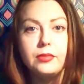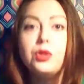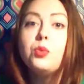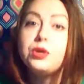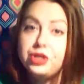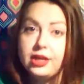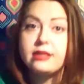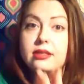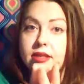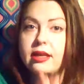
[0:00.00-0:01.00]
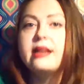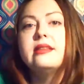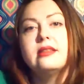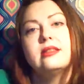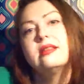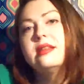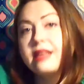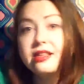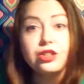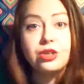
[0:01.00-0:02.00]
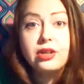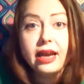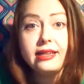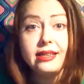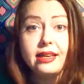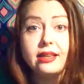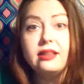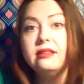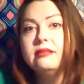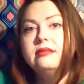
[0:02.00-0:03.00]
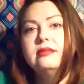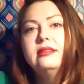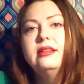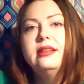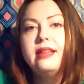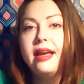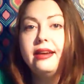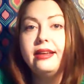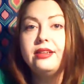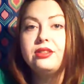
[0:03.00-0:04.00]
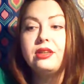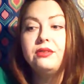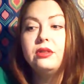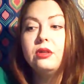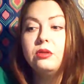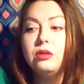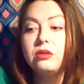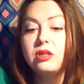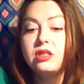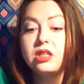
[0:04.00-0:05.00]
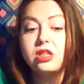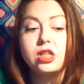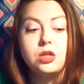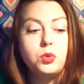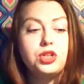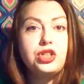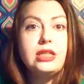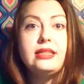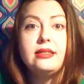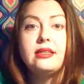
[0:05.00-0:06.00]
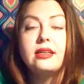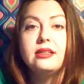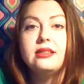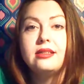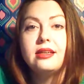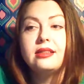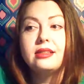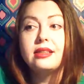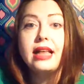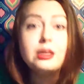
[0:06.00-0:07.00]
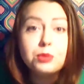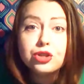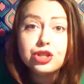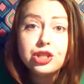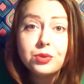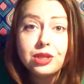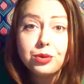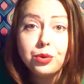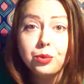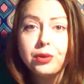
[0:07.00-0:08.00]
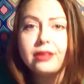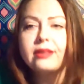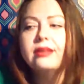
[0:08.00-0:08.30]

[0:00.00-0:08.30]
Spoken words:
Which, yes, that's a good idea. That is, even though, considering what she did to the last person she was in a room with,